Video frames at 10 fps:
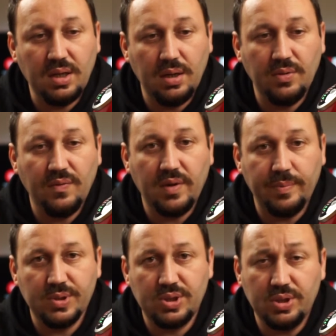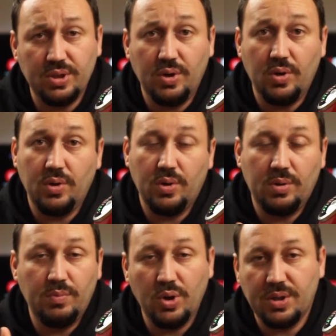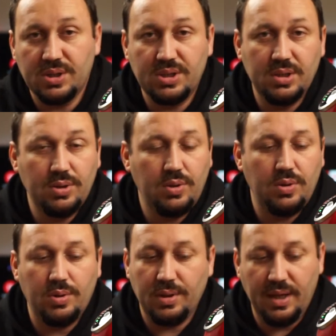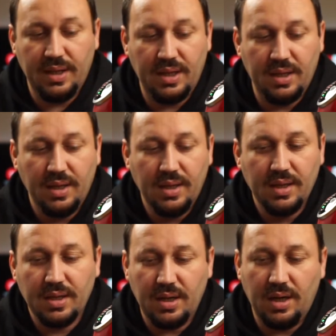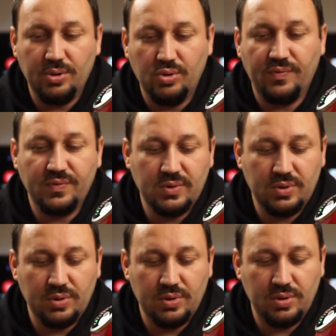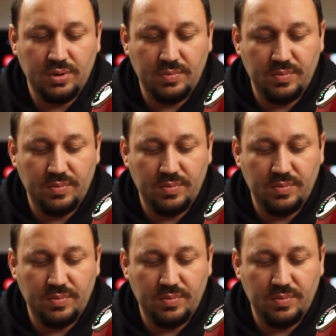kind of cappuccino or mochaccino or any kind of two